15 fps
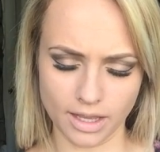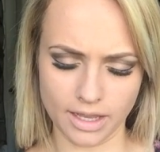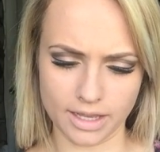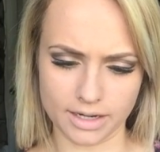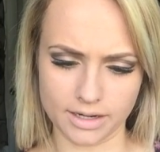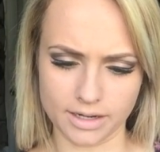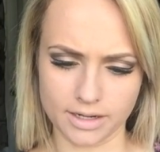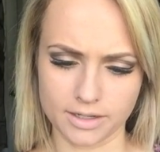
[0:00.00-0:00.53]

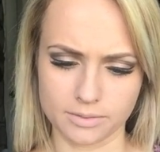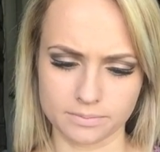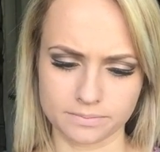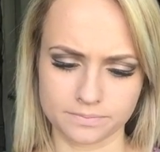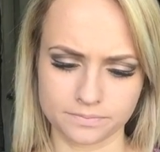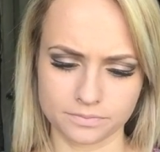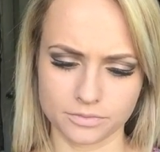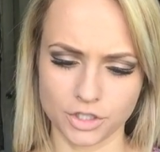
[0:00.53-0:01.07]
and
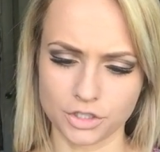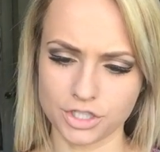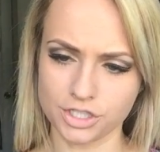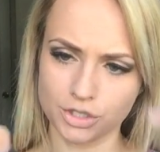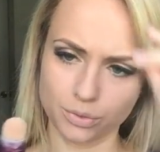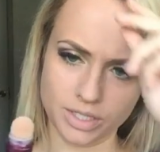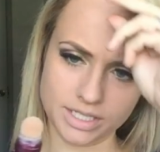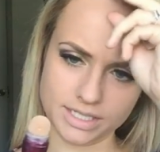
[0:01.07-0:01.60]
you
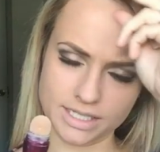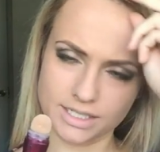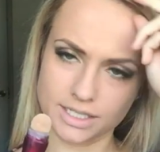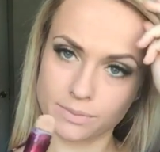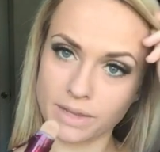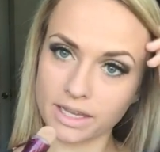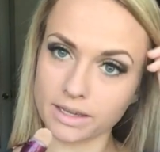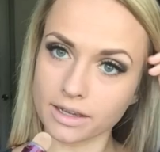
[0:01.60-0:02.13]
just twist it
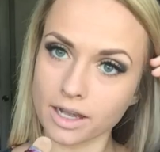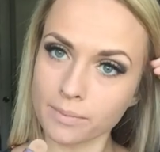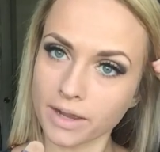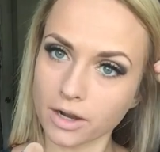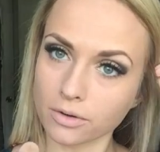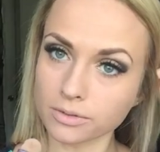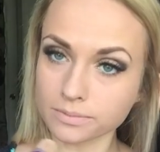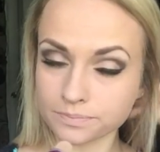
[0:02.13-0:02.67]
to make it come
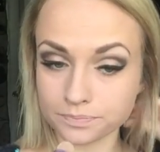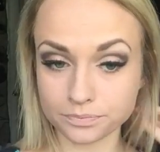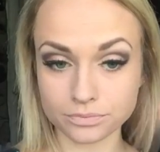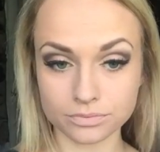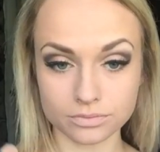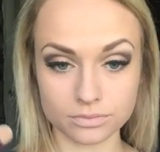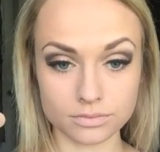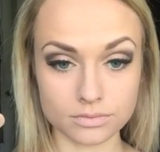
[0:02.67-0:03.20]
out.
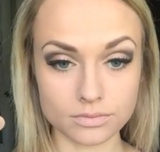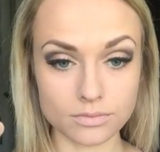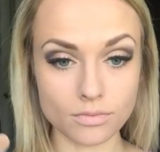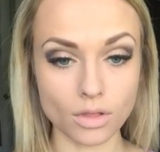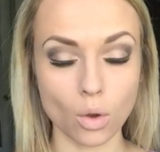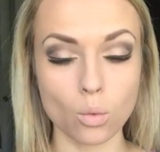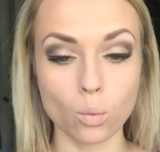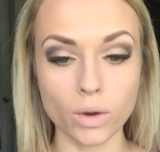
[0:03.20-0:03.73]

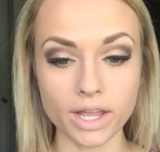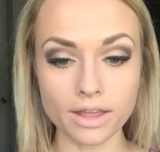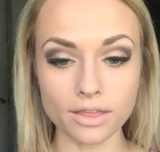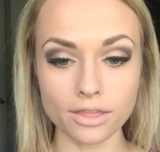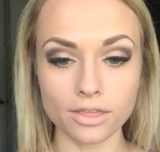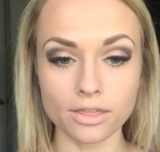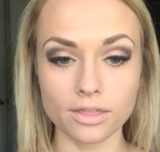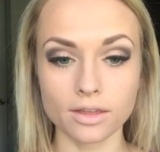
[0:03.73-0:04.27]

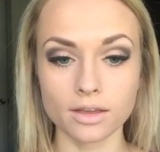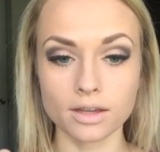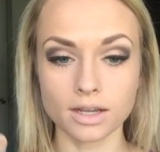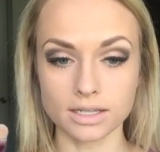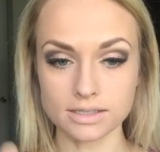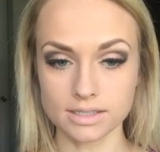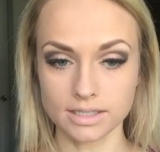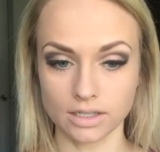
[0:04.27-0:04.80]
With
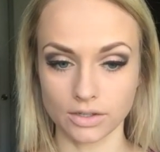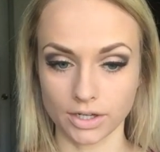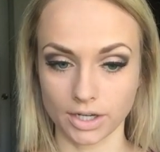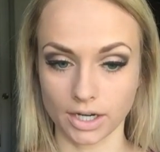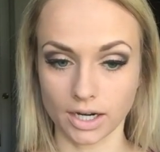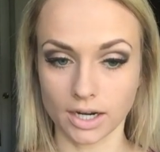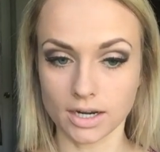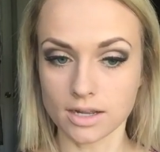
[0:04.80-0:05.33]

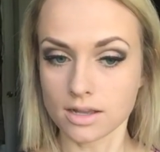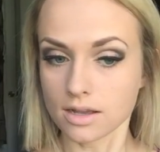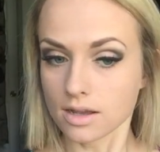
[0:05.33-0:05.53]
concealer,